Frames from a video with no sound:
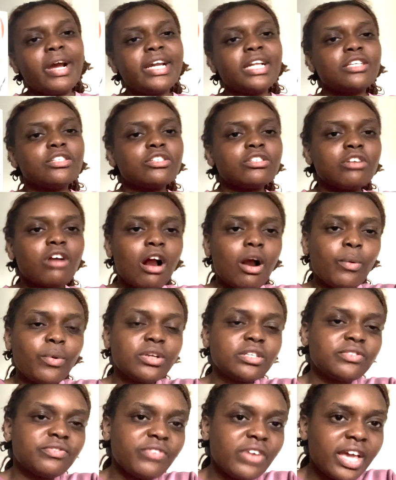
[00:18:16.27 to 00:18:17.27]
writing Star
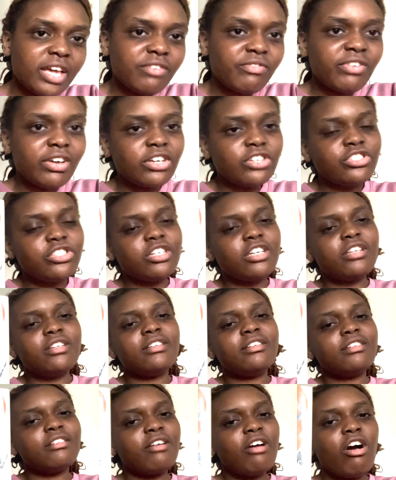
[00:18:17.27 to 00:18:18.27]
Wars fan
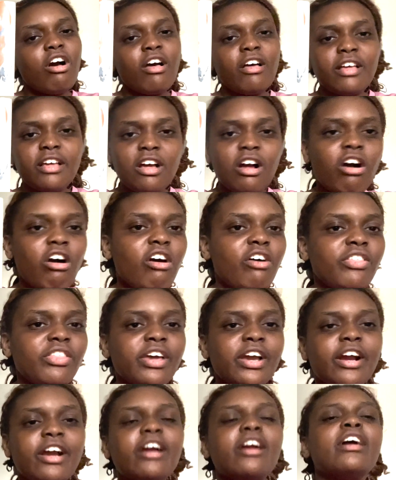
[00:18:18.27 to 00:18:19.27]
fiction, all
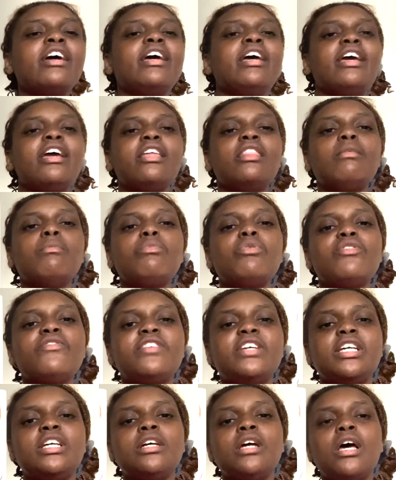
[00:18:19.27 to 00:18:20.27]
there in the
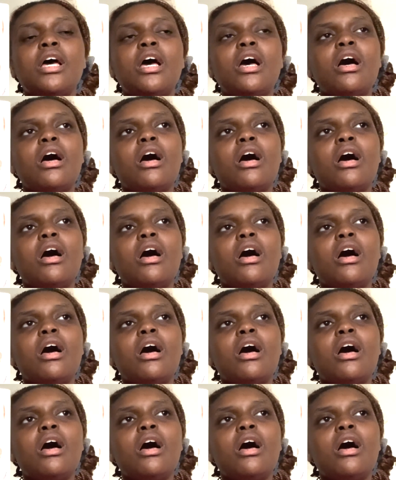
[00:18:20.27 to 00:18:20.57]
movie.